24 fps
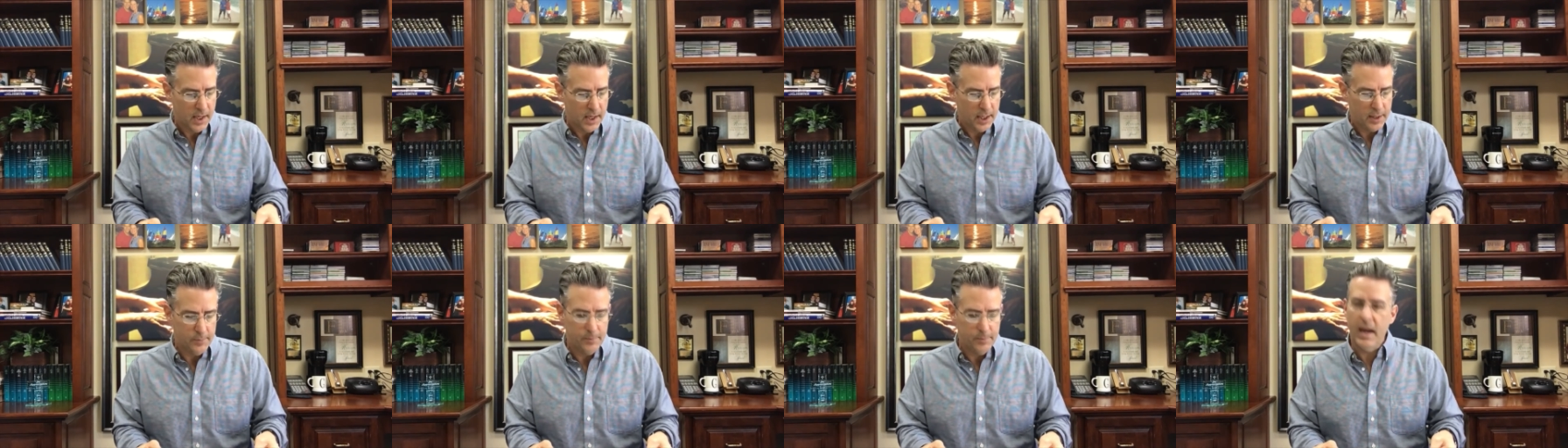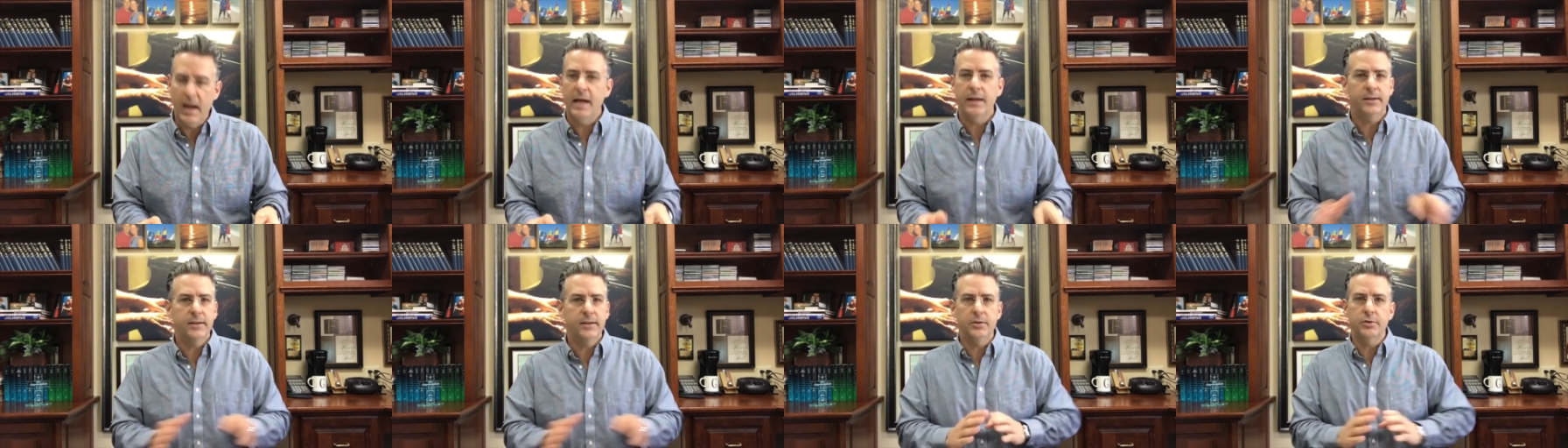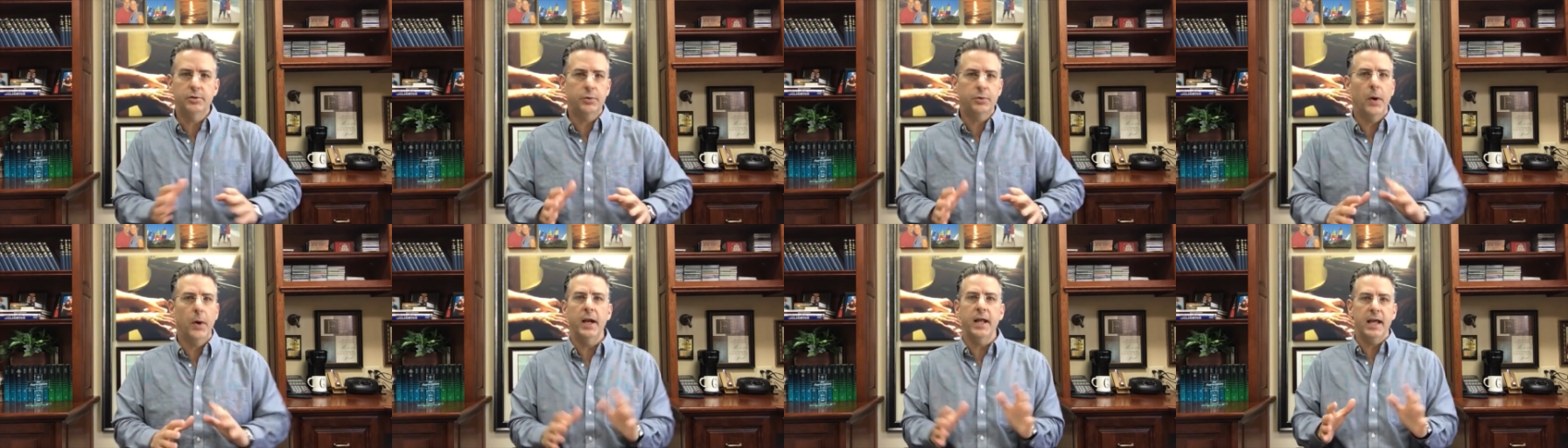in Matthew
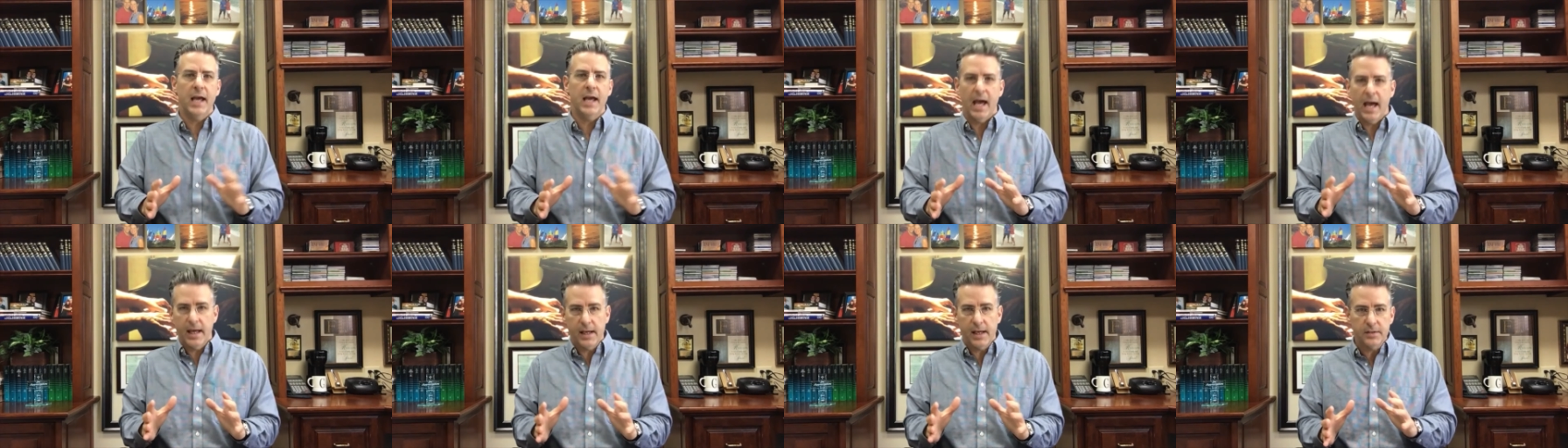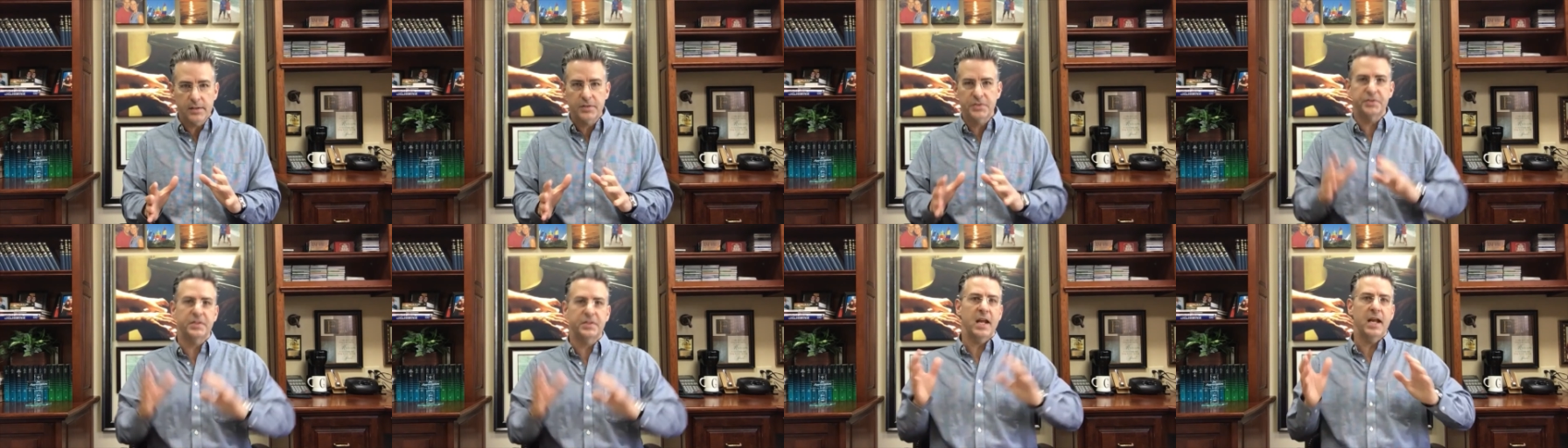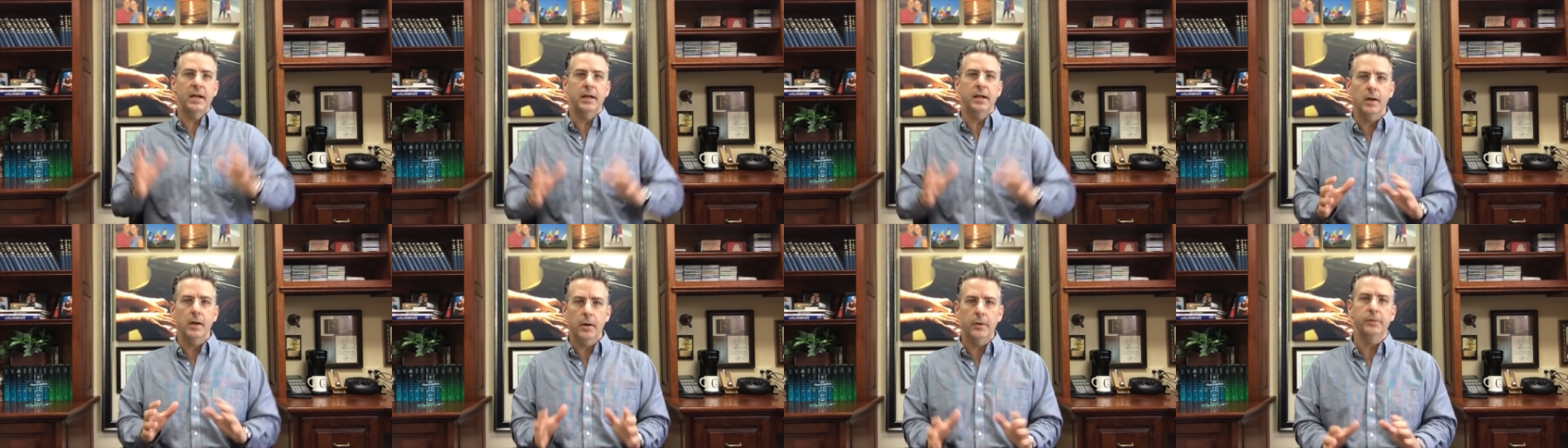28,
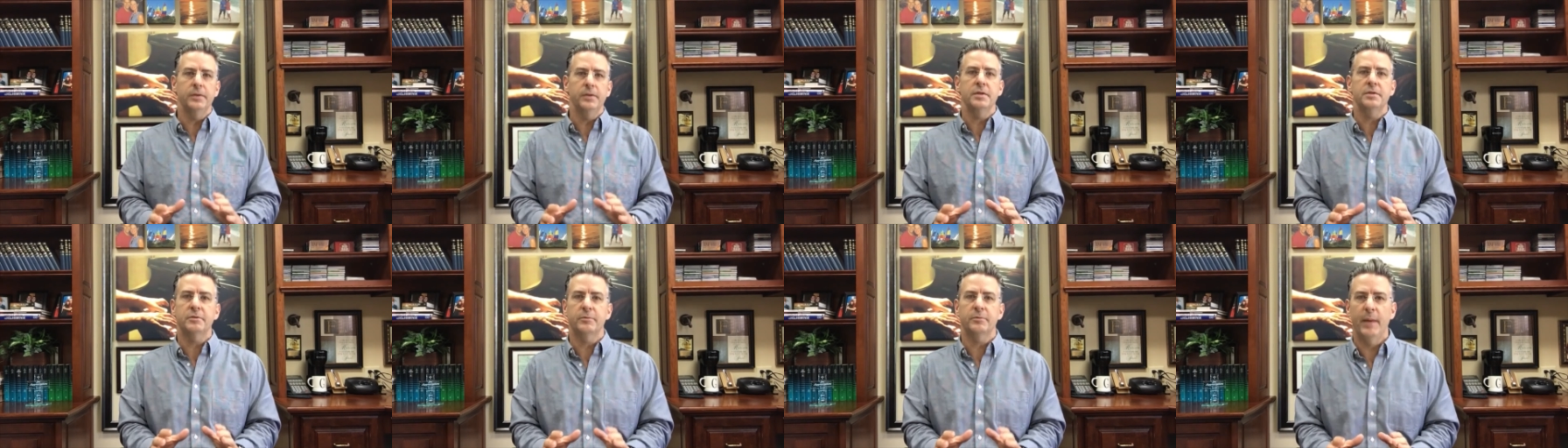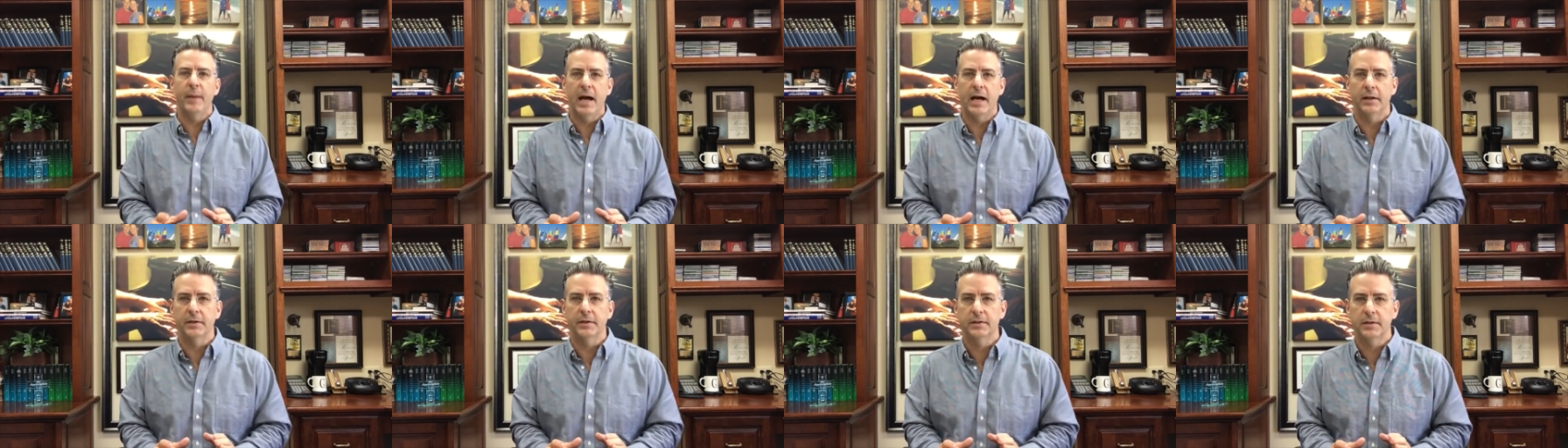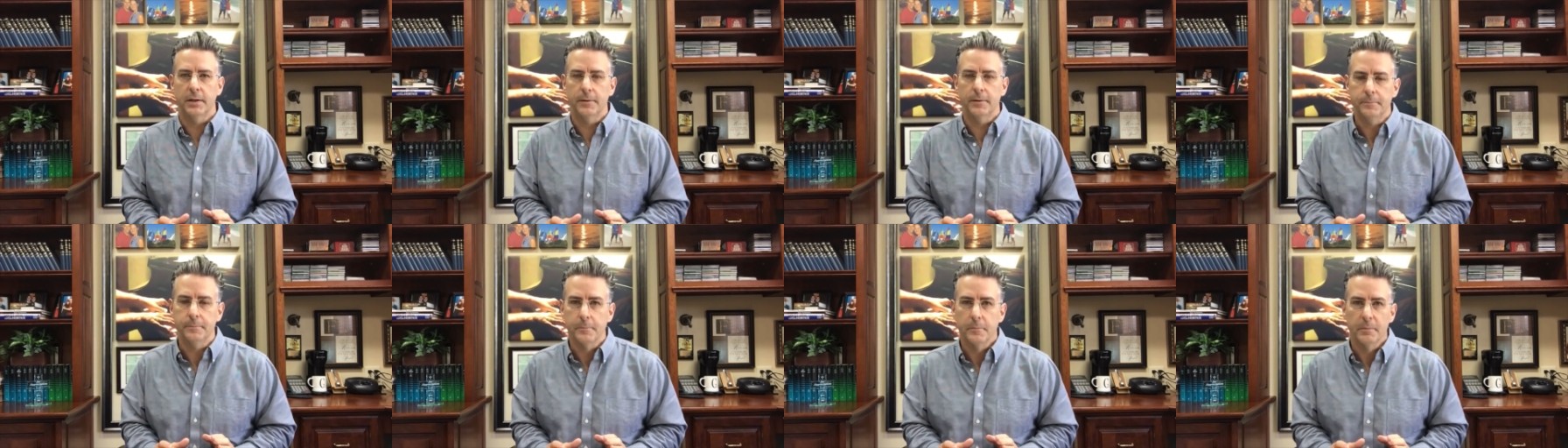standing on this
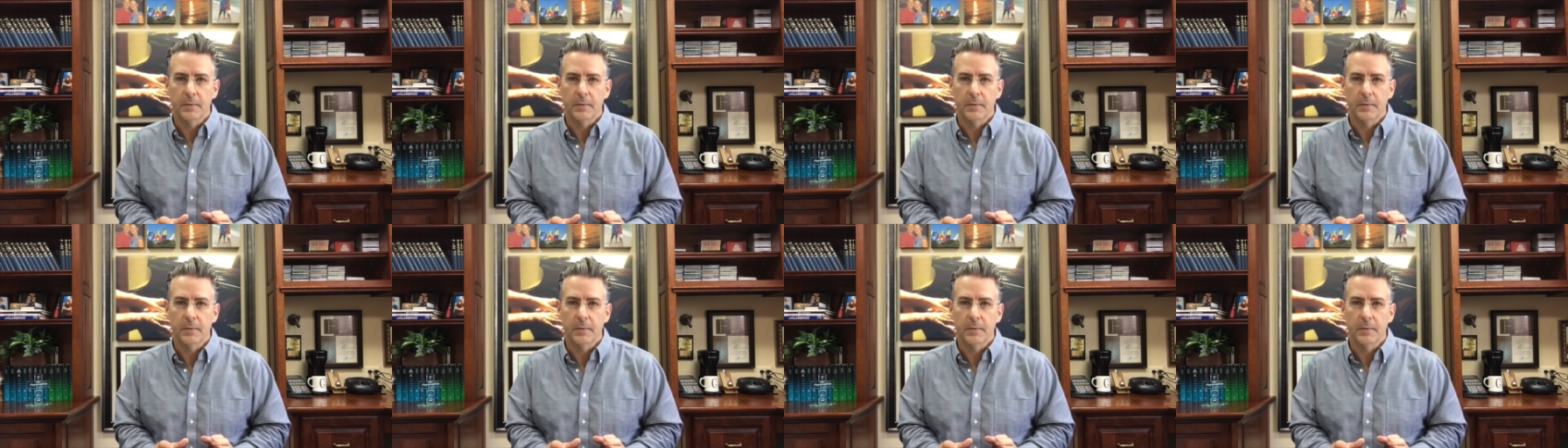mountain